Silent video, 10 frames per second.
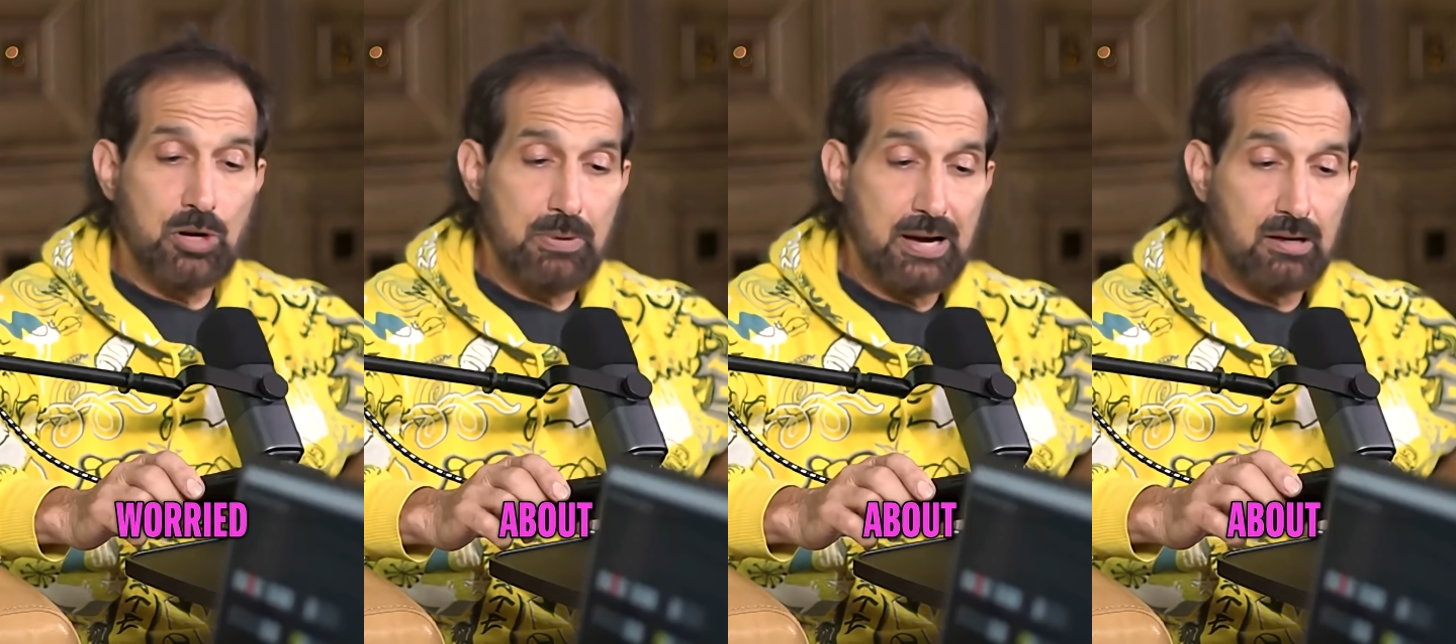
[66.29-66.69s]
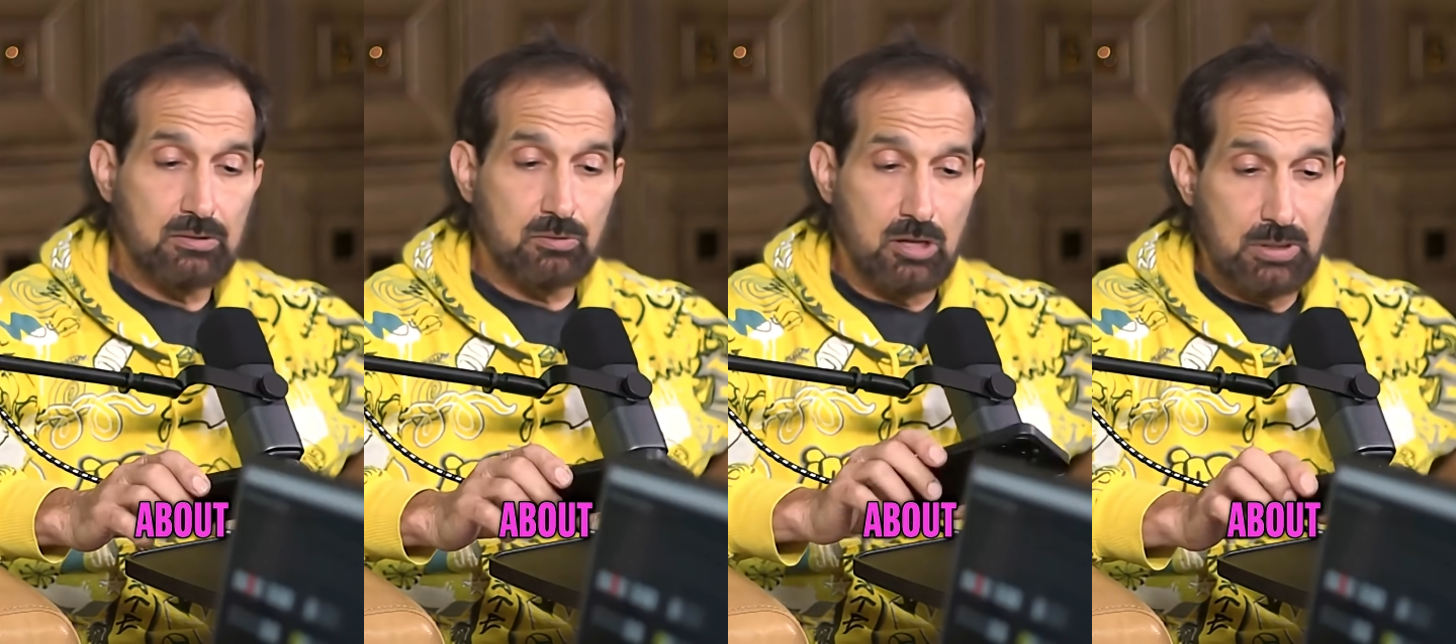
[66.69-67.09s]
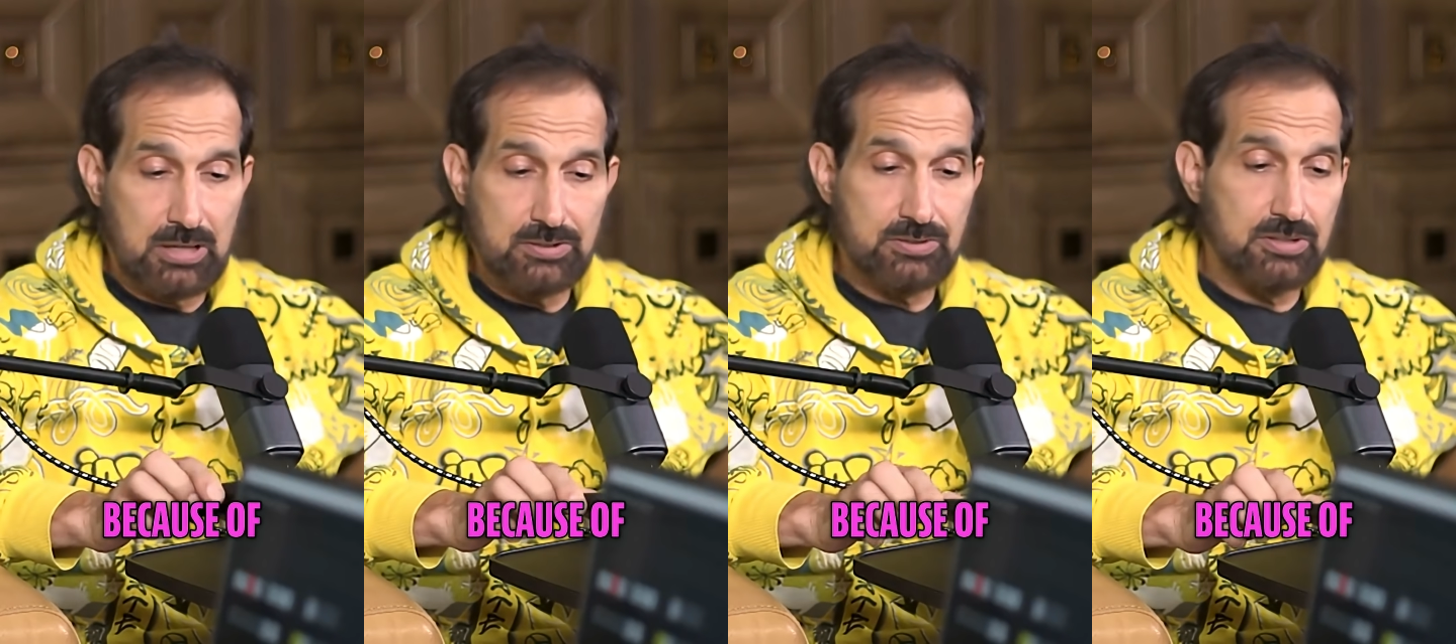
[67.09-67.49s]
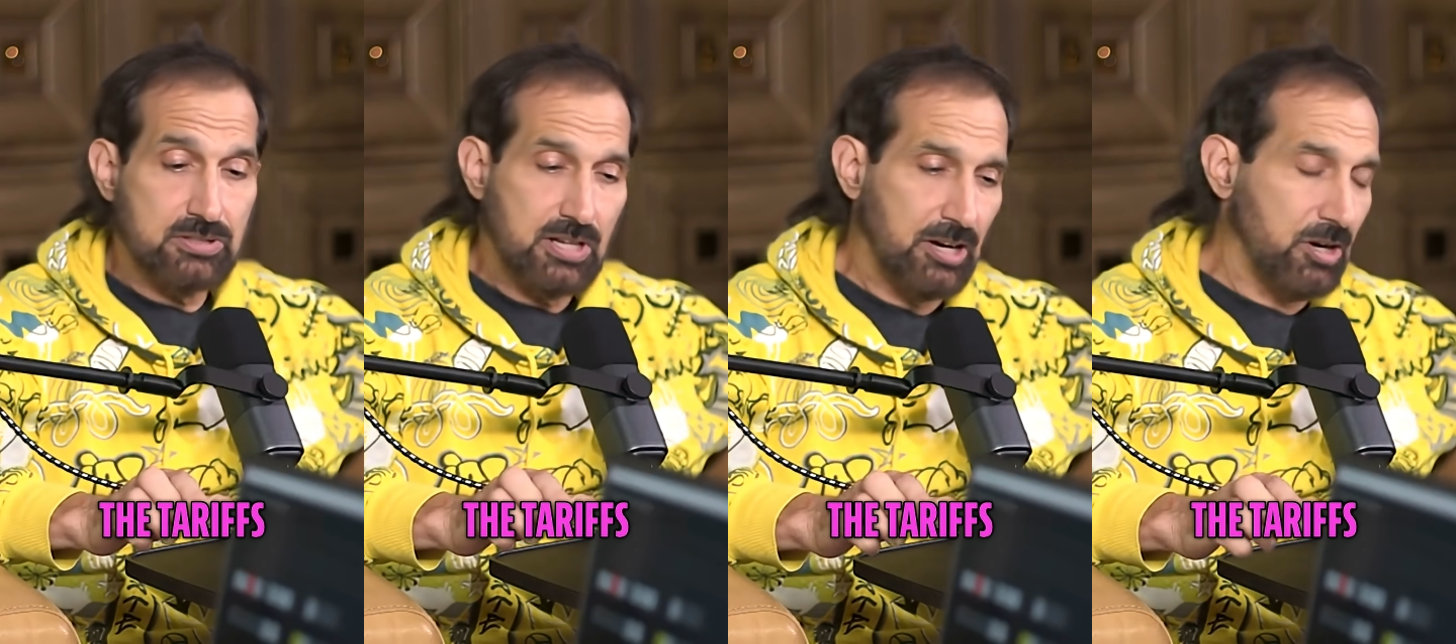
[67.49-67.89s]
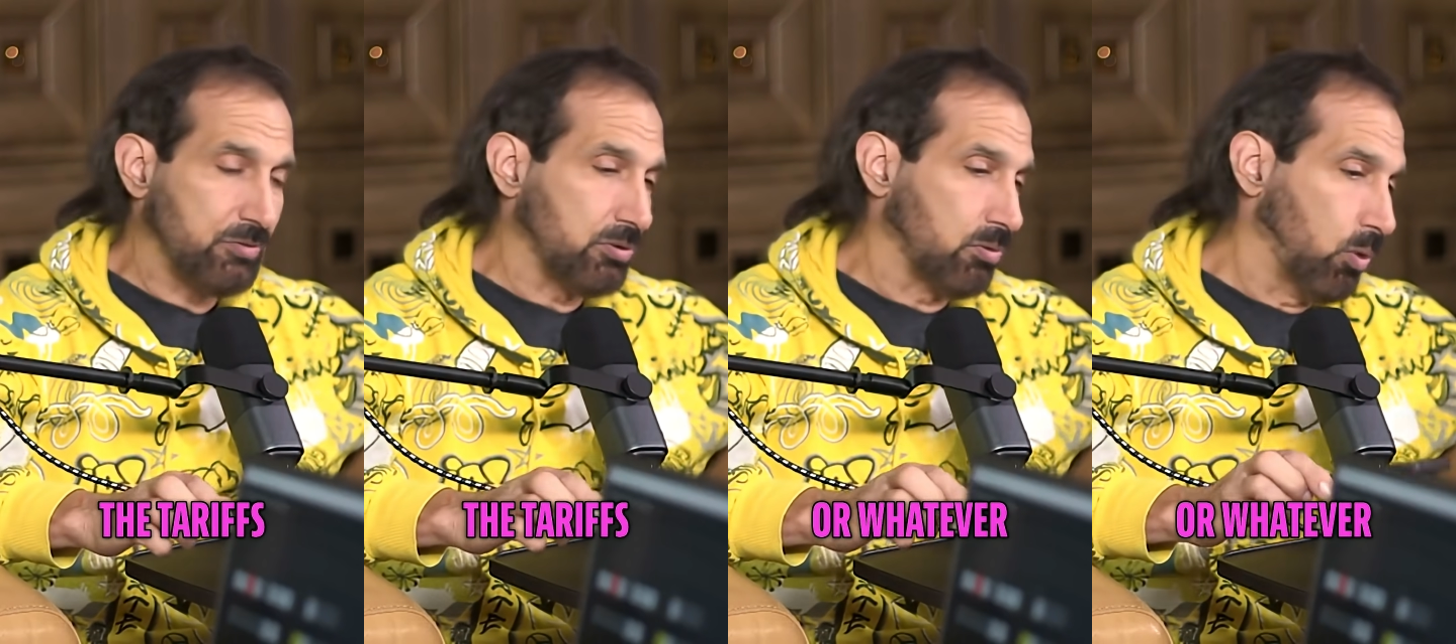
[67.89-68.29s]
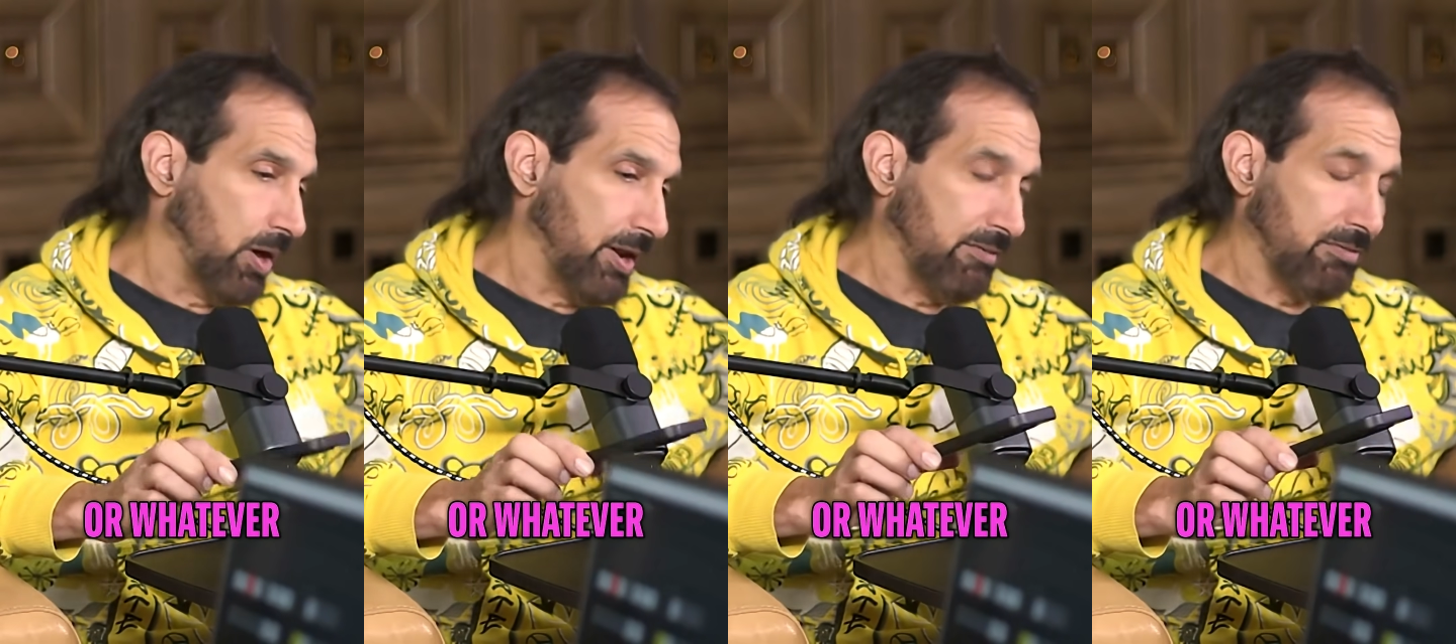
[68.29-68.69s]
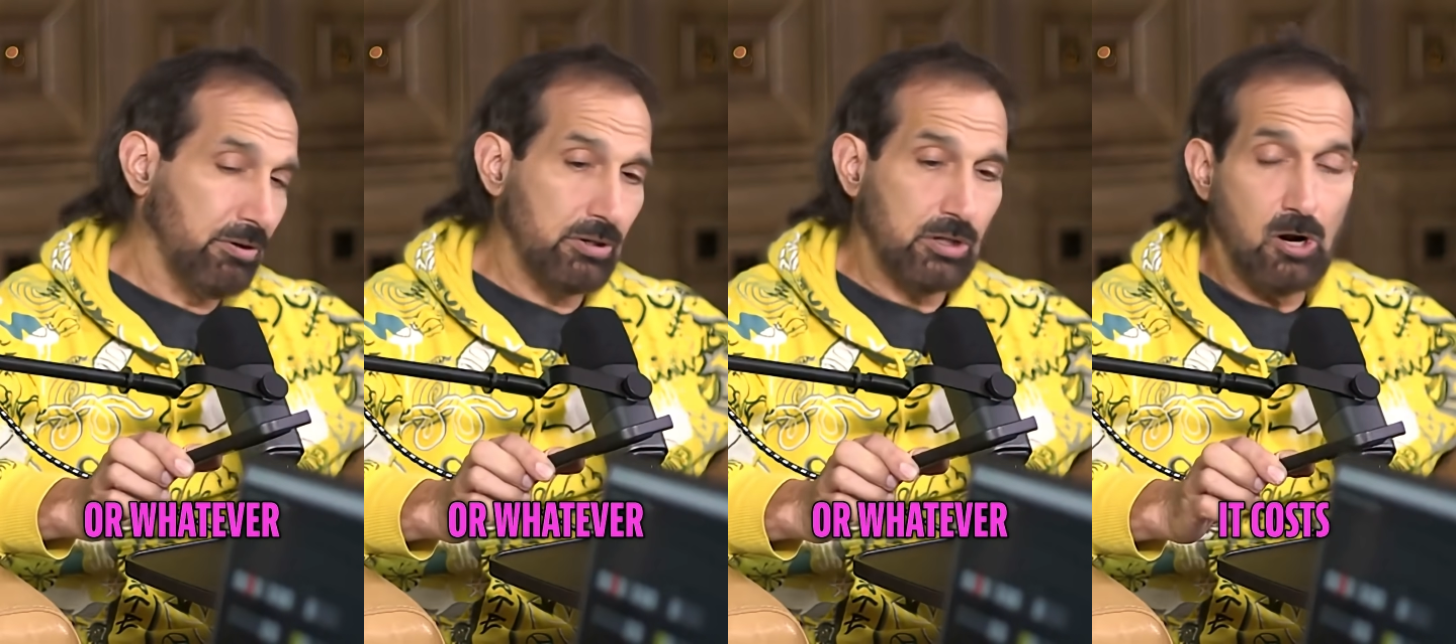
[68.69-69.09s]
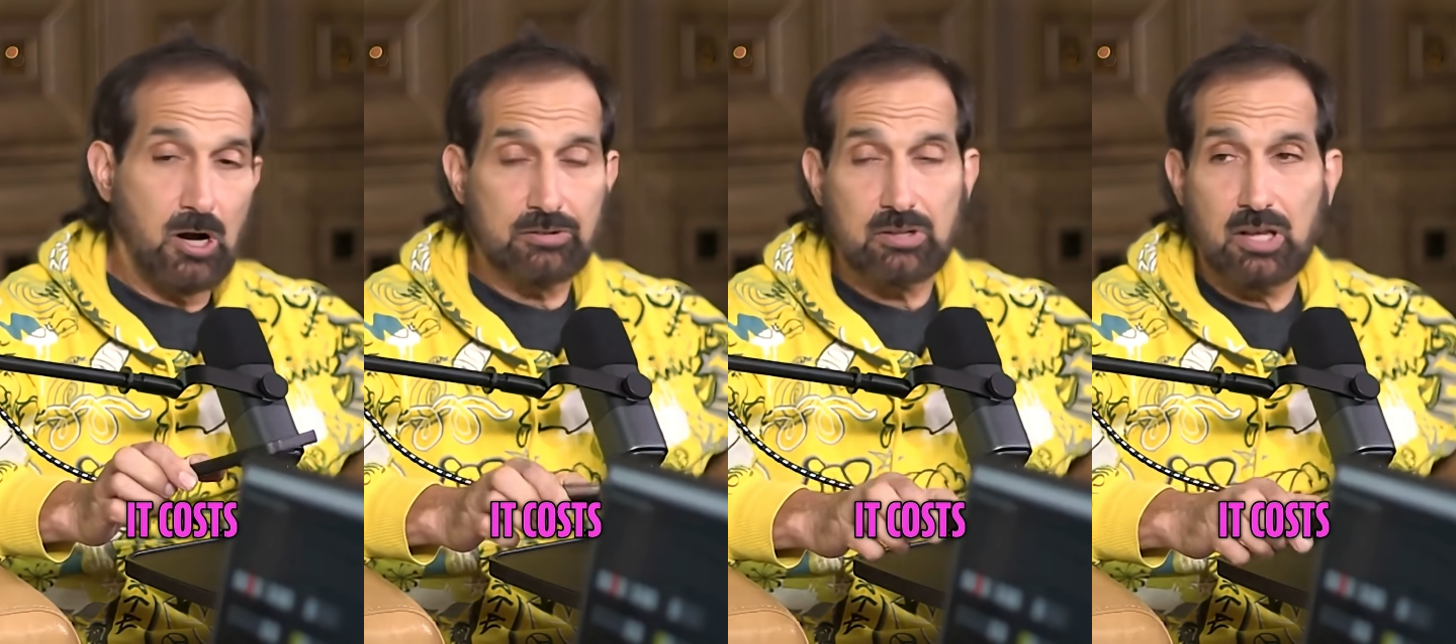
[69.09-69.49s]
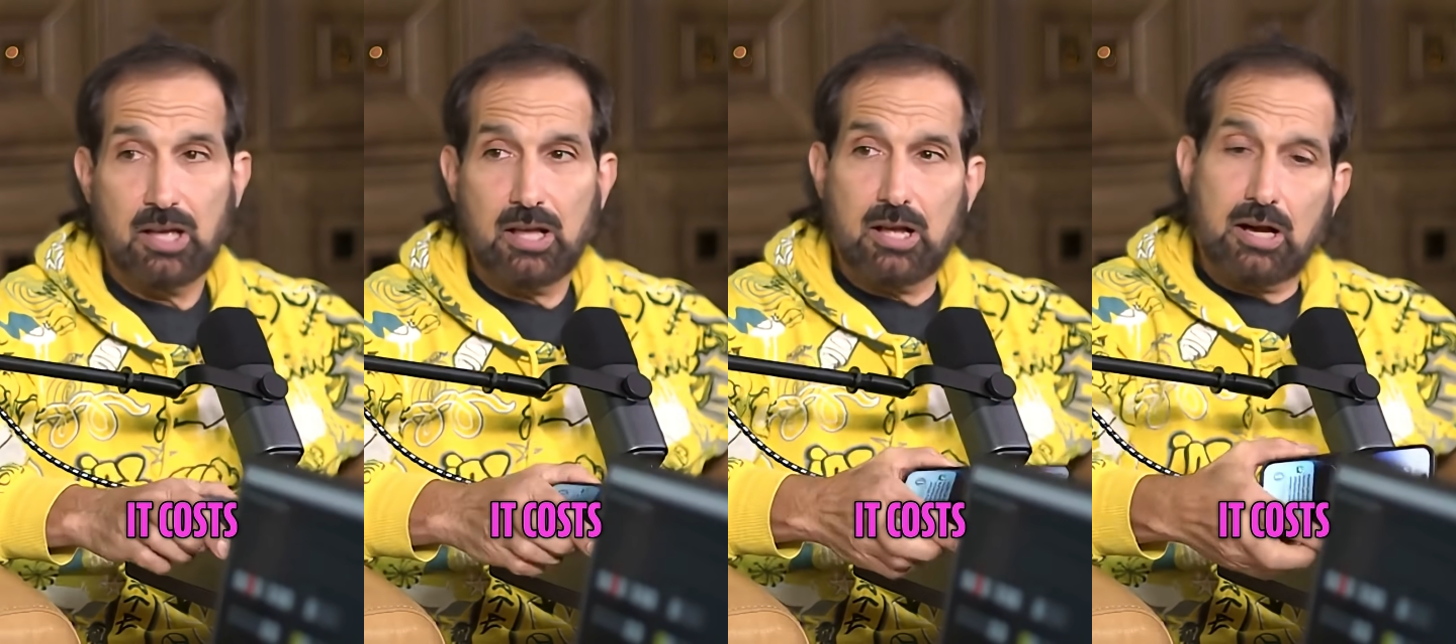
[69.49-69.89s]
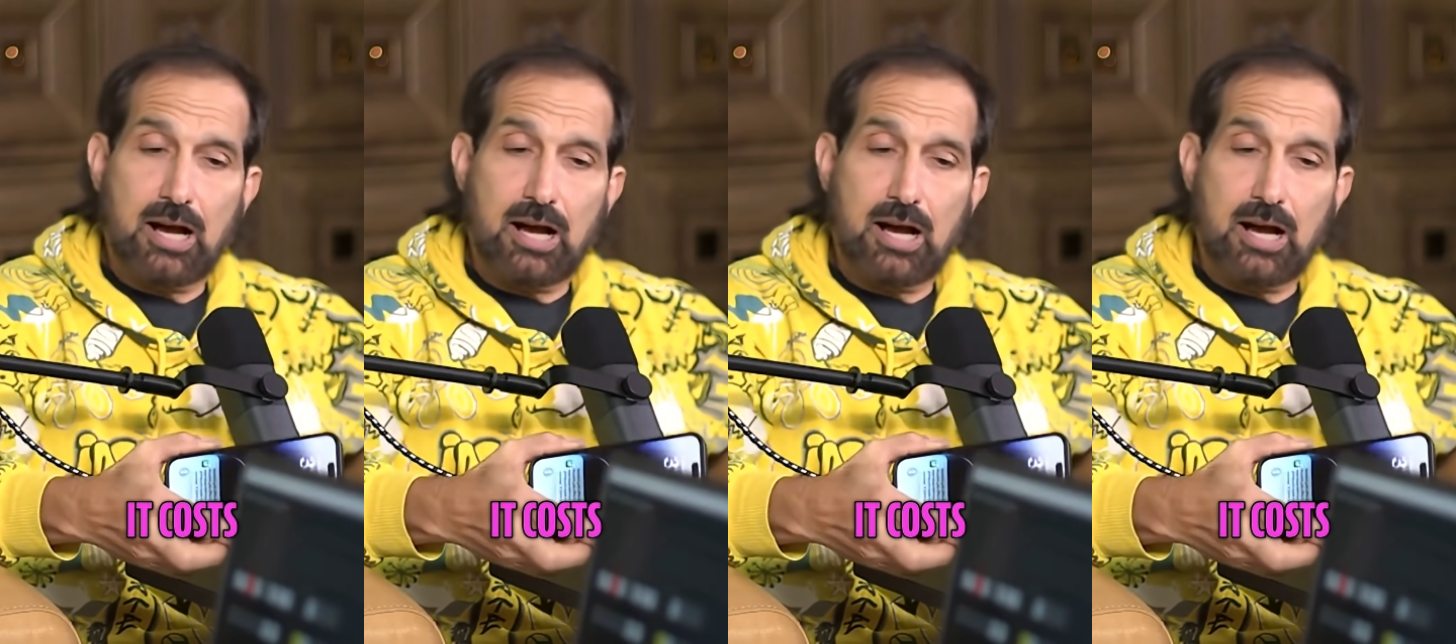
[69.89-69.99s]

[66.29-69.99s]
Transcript: were worried about, because of the tariffs or whatever it cost,